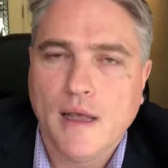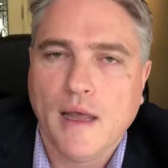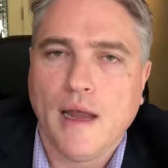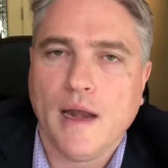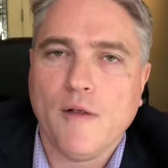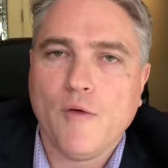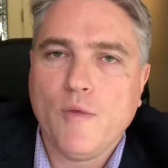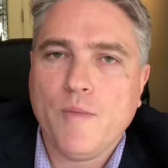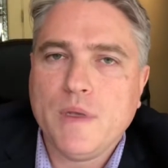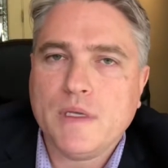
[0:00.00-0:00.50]
And
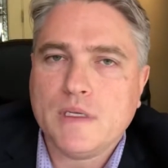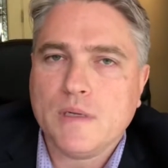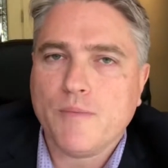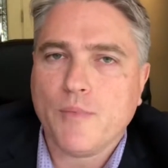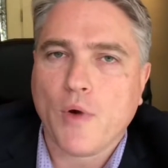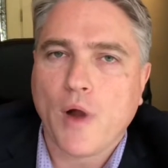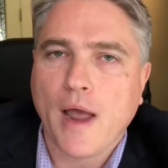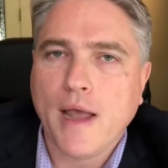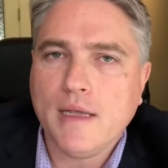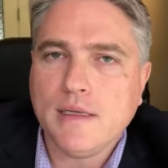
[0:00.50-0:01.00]
you'd be
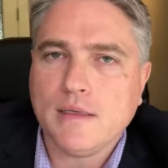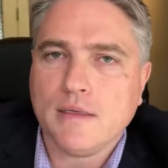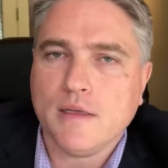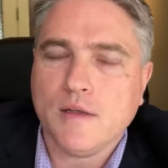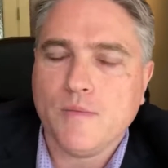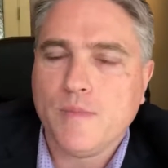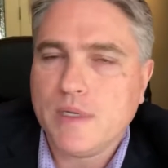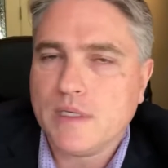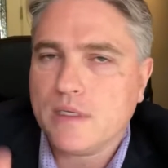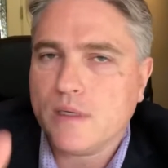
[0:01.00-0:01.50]

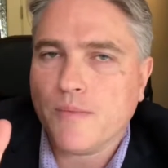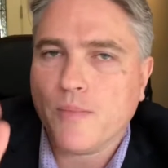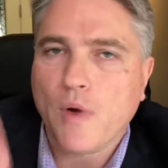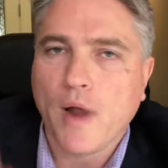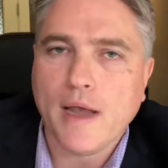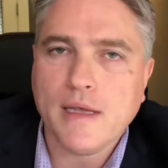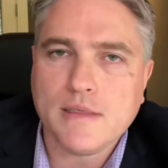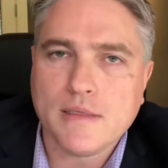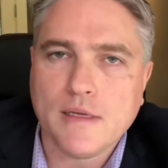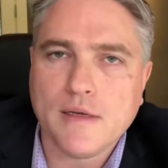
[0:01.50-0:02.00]

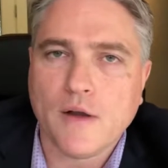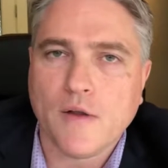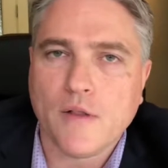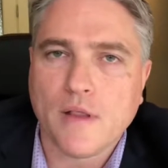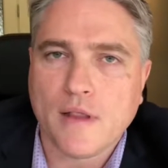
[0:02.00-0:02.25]
surprised to know